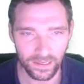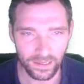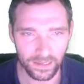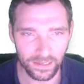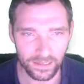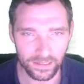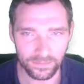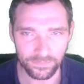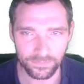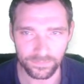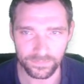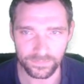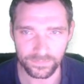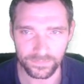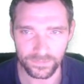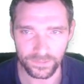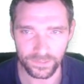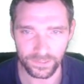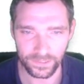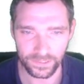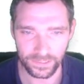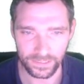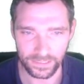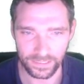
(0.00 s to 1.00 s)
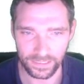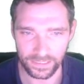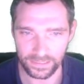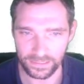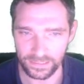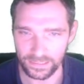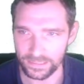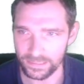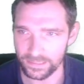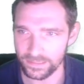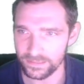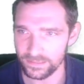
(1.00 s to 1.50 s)
Um, so you can get
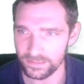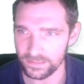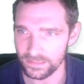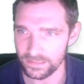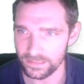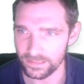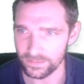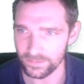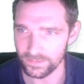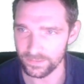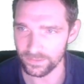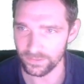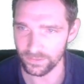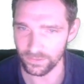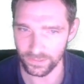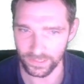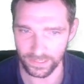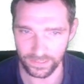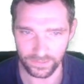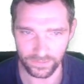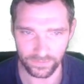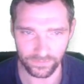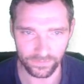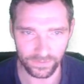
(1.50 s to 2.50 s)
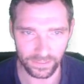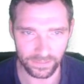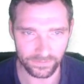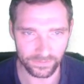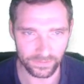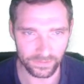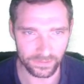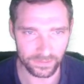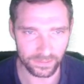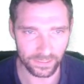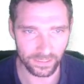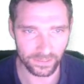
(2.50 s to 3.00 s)
like think it was two thousand five
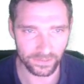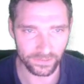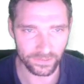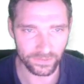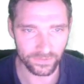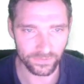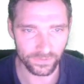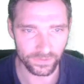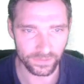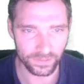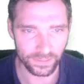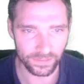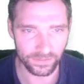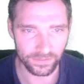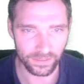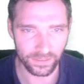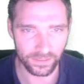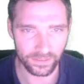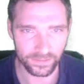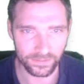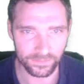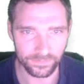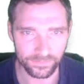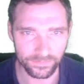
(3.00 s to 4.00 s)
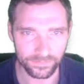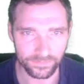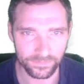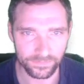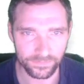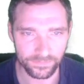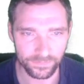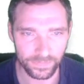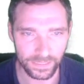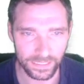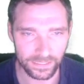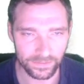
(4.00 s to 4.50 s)
hundred dollars for good um
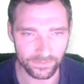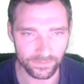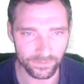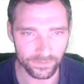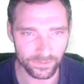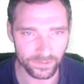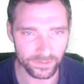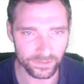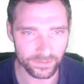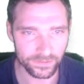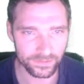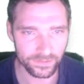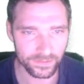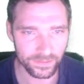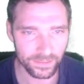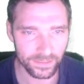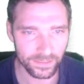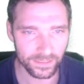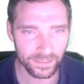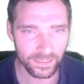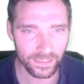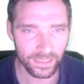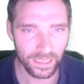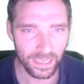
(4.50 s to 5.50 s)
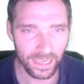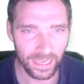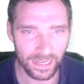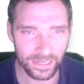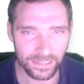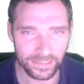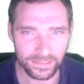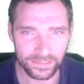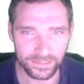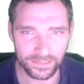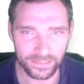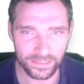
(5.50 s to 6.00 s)
paid for,
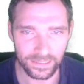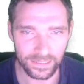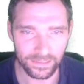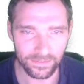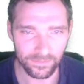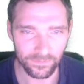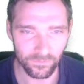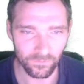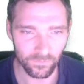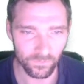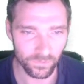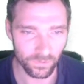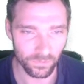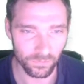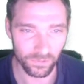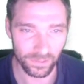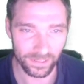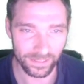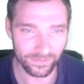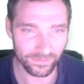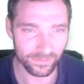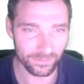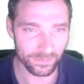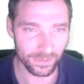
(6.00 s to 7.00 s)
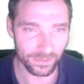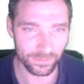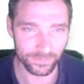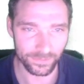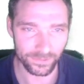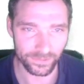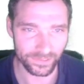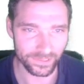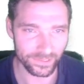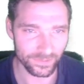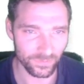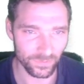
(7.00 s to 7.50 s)
and from what I
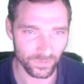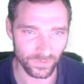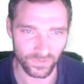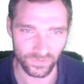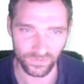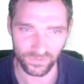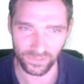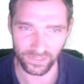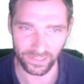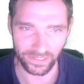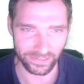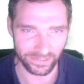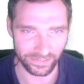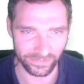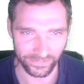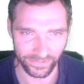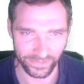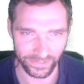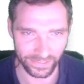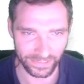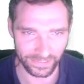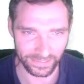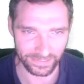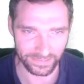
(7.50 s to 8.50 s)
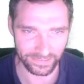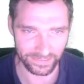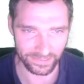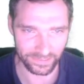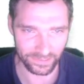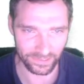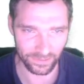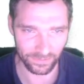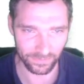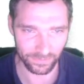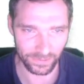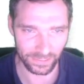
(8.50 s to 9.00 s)
remember, this was very very easy
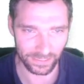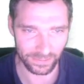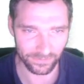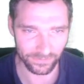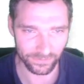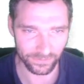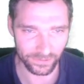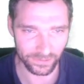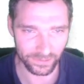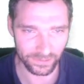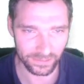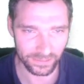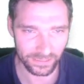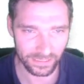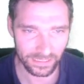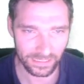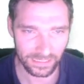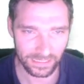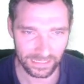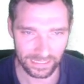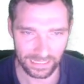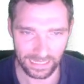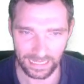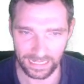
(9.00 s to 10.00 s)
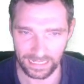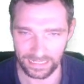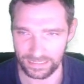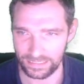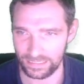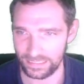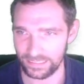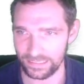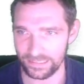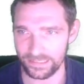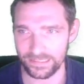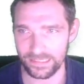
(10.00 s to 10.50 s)
to apply for, and
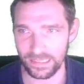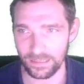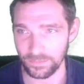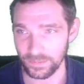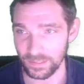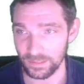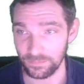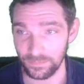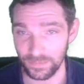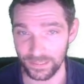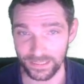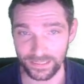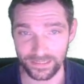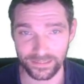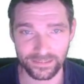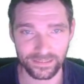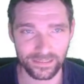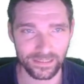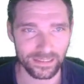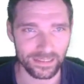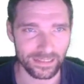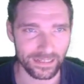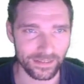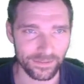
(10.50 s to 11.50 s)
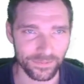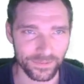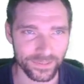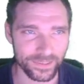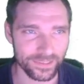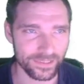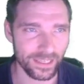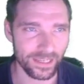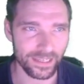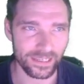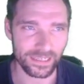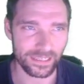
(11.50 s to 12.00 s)
they accepted me, and I
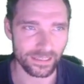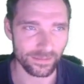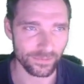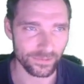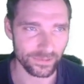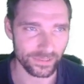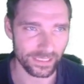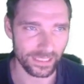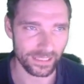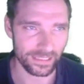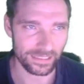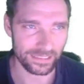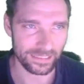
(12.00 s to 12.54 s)
was not able to get